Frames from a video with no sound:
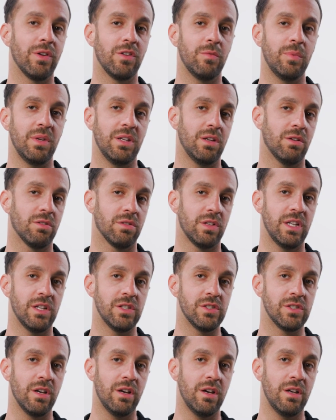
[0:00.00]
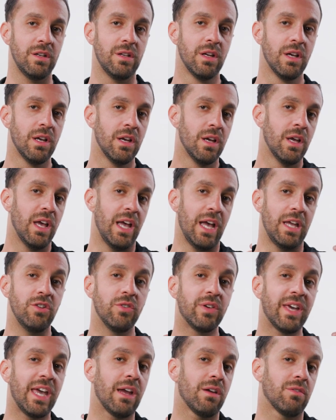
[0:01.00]
to be nearly as good. And you
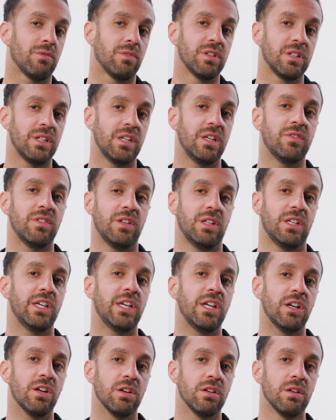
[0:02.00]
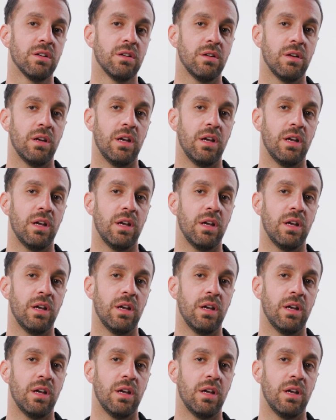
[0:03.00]
can't really even hear